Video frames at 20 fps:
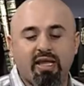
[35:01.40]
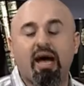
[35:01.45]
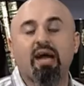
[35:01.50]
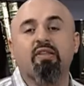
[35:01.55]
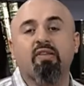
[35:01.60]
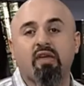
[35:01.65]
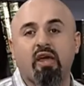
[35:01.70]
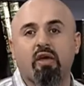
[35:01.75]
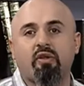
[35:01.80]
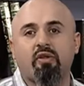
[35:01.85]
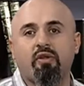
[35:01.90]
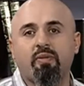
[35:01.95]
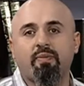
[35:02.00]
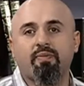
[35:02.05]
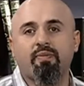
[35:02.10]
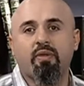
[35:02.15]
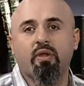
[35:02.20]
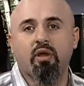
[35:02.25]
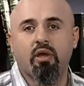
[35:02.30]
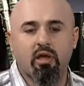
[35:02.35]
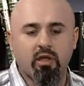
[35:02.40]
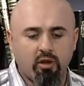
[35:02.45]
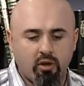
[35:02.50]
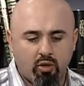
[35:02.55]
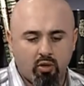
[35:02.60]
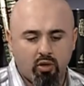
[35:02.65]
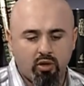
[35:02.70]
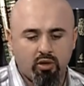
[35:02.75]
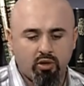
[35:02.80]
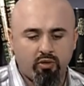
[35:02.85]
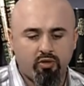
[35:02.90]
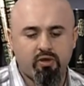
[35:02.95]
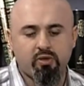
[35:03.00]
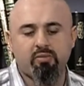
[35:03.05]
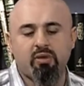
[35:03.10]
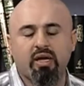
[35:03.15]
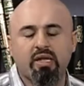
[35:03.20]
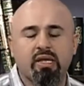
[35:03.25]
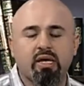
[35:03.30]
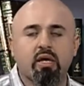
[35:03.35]
Didat says. The Lord
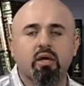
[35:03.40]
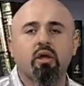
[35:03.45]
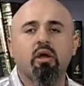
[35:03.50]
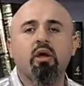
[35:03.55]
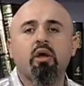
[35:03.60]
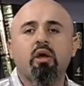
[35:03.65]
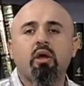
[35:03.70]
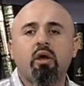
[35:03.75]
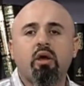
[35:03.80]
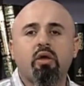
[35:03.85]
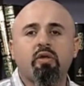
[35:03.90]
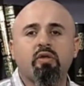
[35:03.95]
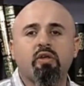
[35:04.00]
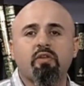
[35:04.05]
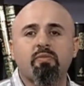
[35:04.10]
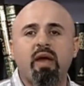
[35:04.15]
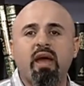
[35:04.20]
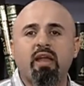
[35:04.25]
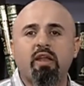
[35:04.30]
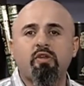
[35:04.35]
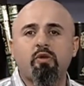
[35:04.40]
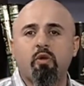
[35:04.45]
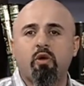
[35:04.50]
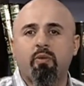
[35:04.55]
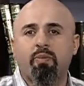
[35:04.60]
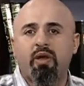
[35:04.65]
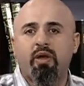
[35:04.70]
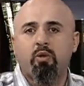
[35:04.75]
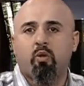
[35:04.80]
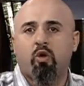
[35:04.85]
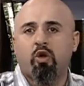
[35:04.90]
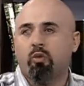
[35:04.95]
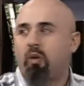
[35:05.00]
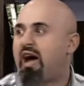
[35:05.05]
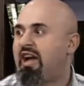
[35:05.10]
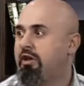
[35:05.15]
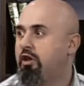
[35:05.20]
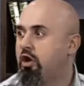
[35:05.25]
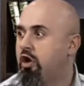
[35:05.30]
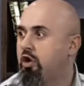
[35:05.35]
loosened my tongue. He says, man, this would have been
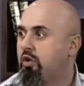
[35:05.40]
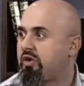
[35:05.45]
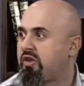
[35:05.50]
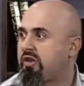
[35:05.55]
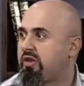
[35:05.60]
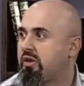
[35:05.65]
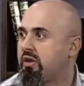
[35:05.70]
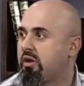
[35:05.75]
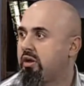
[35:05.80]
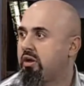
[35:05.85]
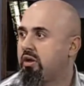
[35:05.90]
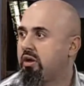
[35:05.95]
worldwide news.